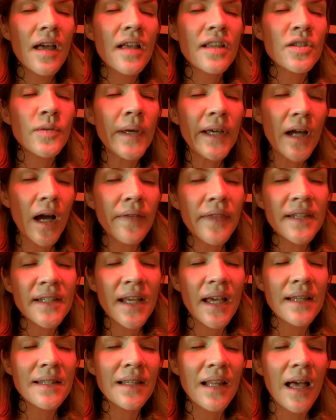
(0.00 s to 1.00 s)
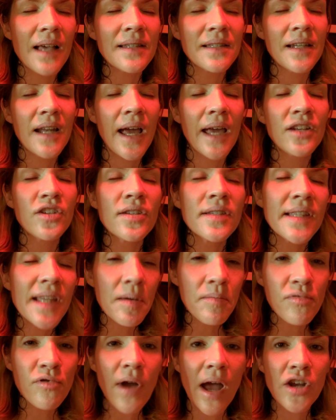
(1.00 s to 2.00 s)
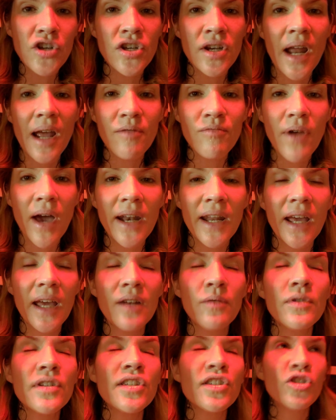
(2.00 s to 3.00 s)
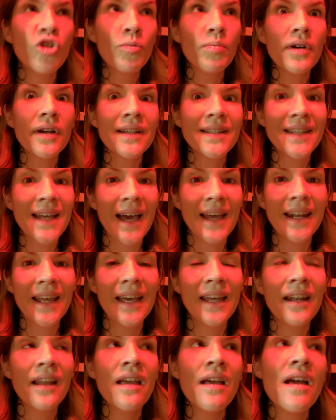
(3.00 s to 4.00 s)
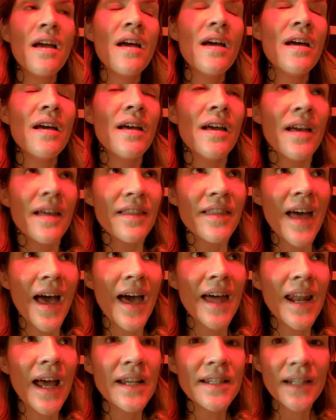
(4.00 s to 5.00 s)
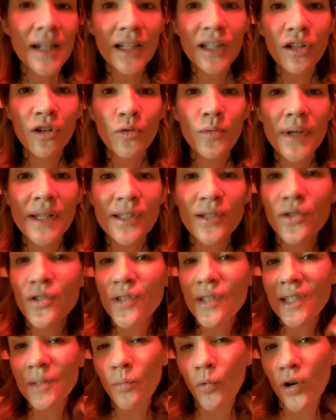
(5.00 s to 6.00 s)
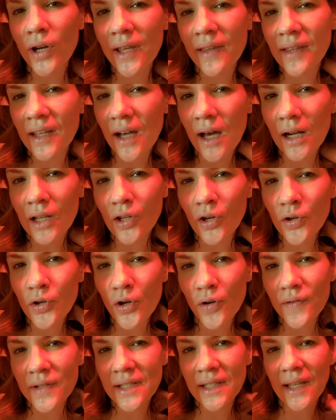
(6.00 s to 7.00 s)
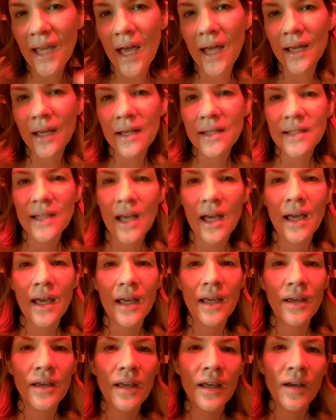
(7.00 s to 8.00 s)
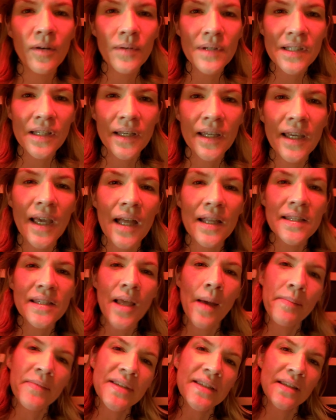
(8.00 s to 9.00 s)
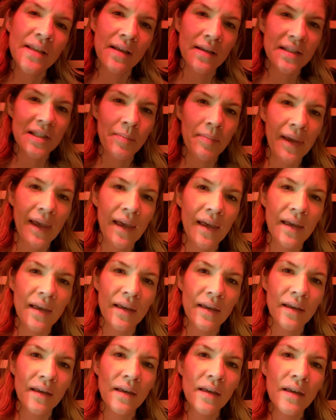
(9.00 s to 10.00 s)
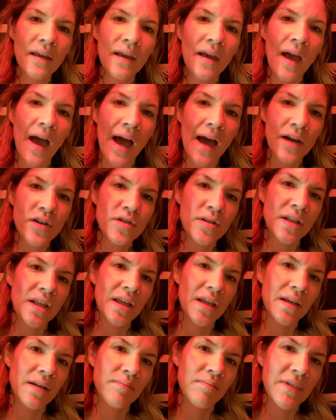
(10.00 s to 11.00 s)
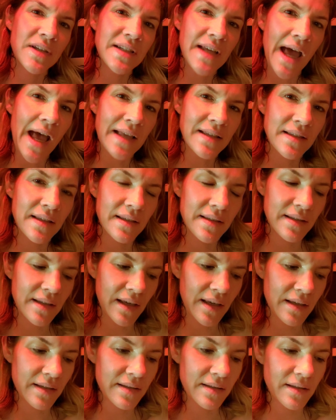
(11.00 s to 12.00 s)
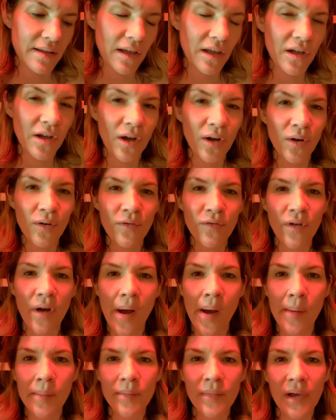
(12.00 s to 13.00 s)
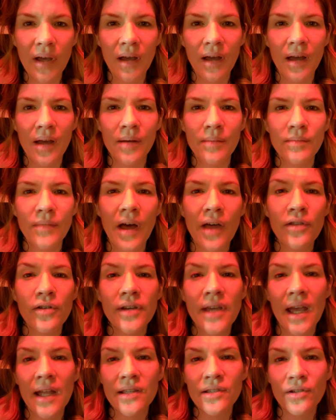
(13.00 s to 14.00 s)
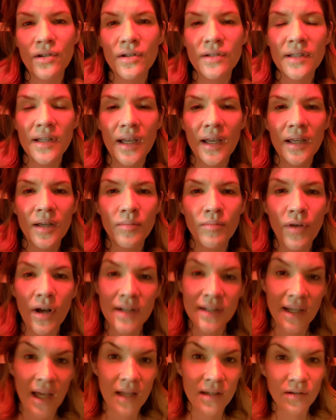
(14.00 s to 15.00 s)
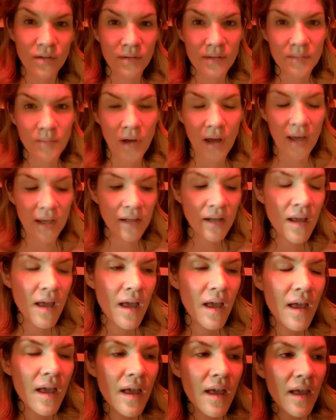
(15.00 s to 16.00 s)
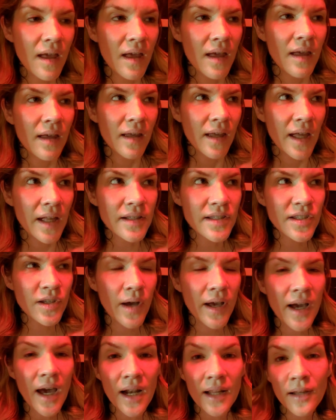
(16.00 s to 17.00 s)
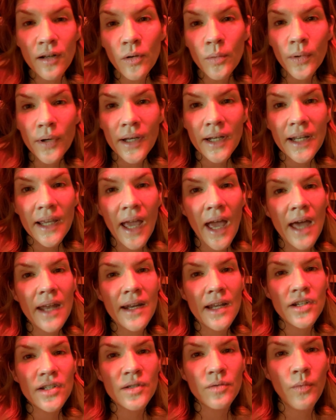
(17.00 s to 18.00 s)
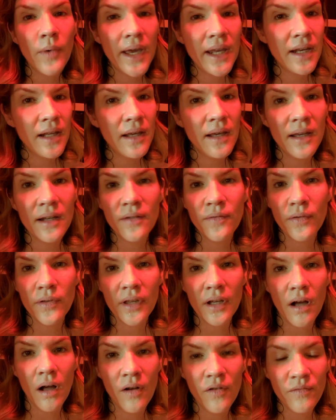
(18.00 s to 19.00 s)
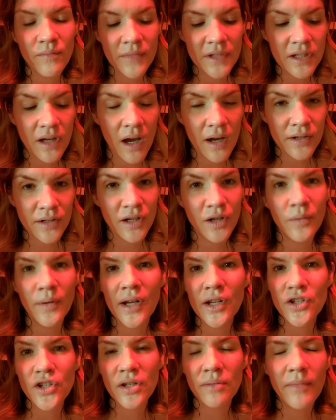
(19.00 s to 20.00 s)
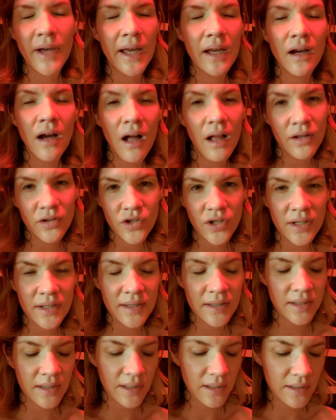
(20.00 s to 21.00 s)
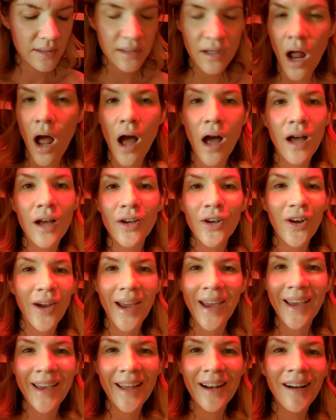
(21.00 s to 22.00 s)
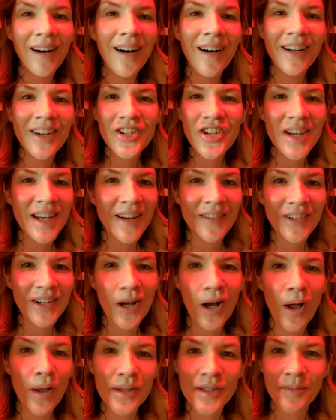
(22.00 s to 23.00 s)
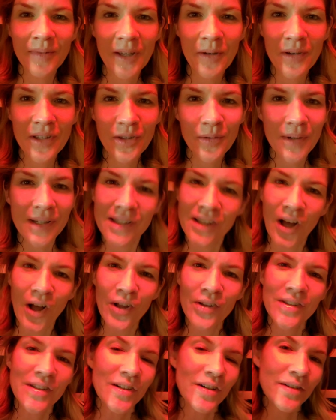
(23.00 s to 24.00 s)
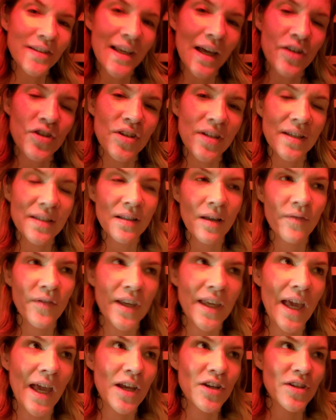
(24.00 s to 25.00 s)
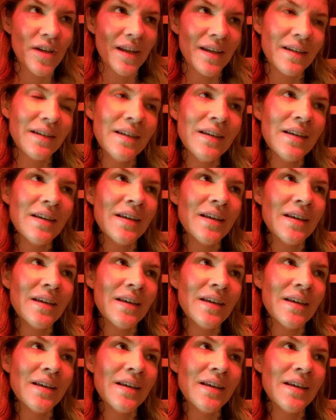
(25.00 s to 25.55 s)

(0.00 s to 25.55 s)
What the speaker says: So I got the test last night, just the impression. I read it, was super excited. Then I did a little research this morning and I got a little nervous again because I was looking at some cysts being actually metastasis, from other cancers like breast cancer is mine. And so I got a little worried again. I just waited for the call from the doctor, which my oncologist is not great at all. She never calls me with the results. Turns out she's on vacation.